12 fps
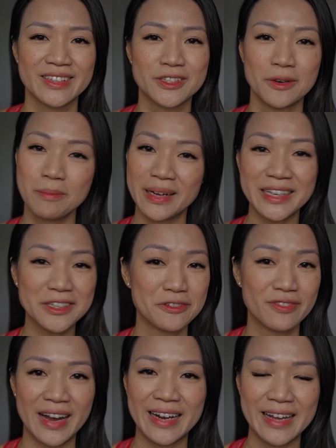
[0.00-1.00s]
So Monday to
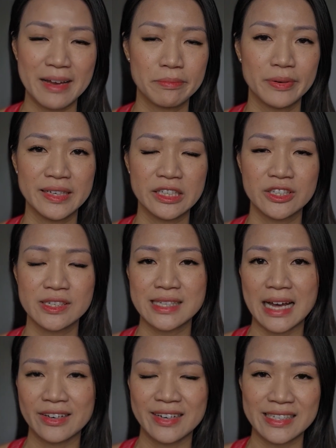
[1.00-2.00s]
Friday I'm pretty good.
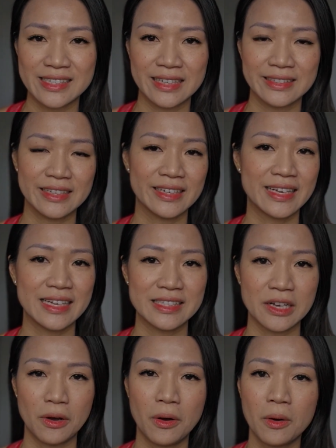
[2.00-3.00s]
Saturday, Sunday the kids
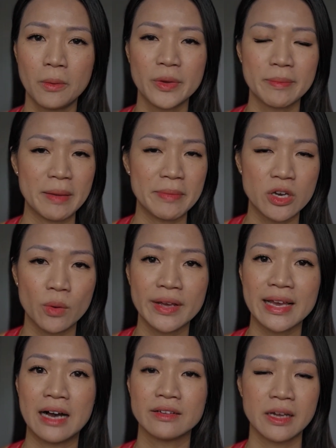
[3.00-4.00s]
are home, we might be
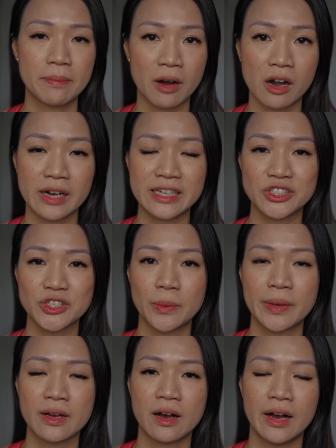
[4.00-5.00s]
going out, there are parties
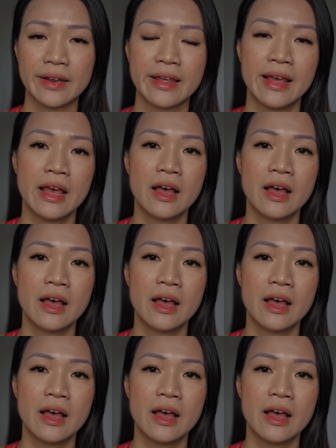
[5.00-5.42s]
going on,